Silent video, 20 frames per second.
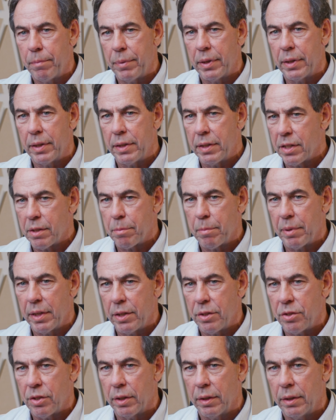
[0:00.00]

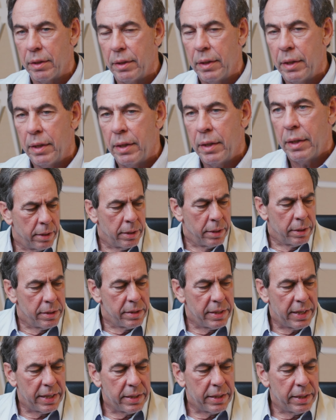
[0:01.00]
dysplasia.
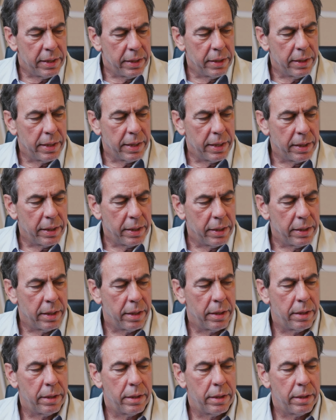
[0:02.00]
Taking a